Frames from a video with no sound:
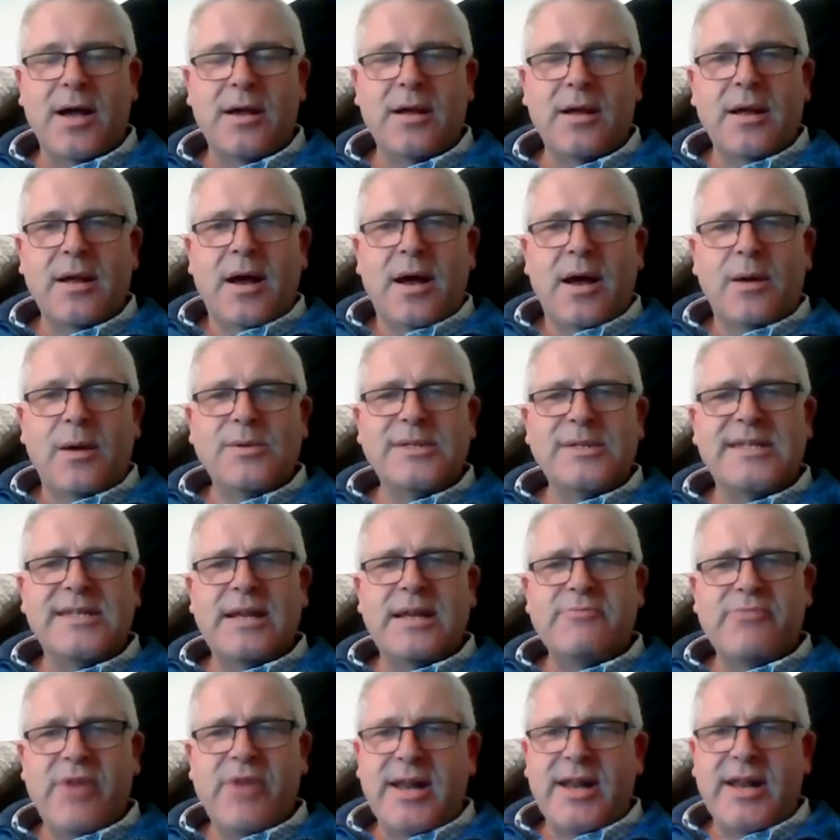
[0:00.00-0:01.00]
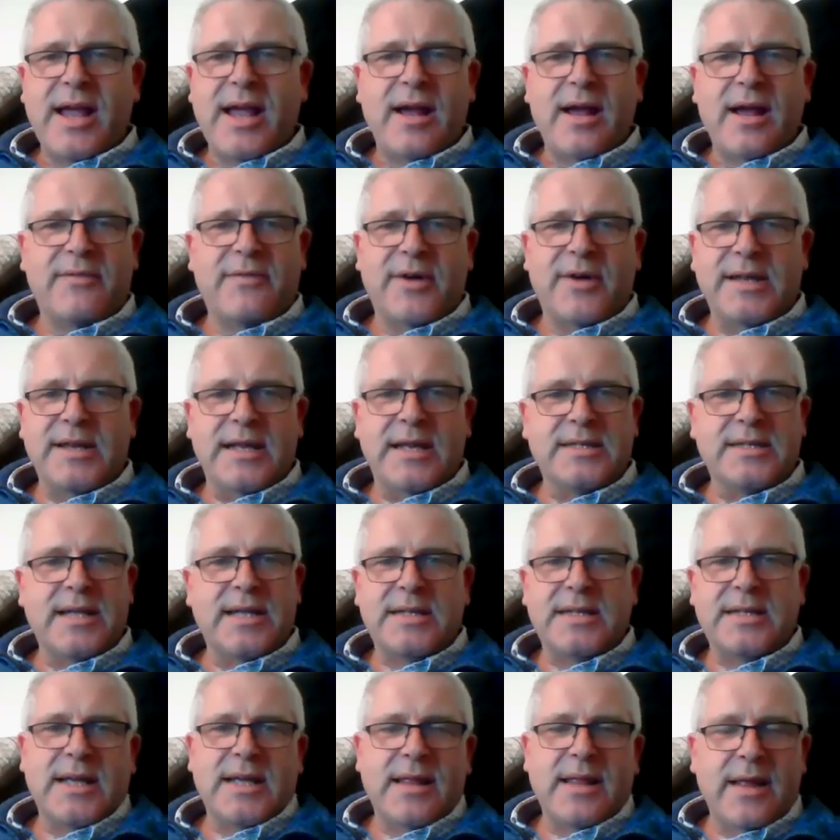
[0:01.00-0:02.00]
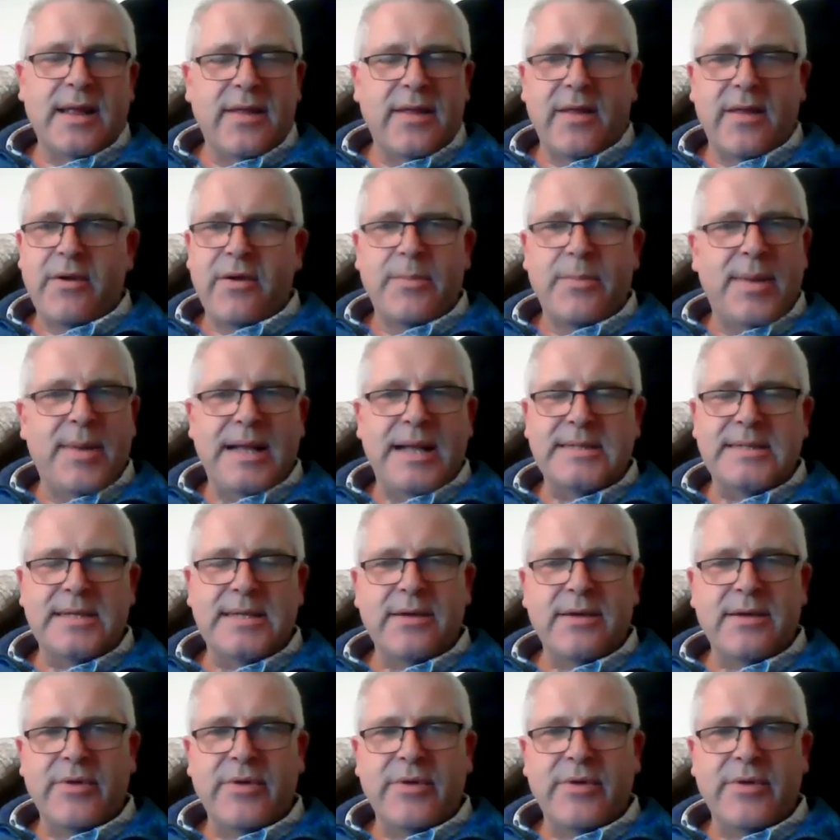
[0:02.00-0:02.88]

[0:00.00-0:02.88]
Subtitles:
I wouldn't say running out of ideas, let's say that there are plenty of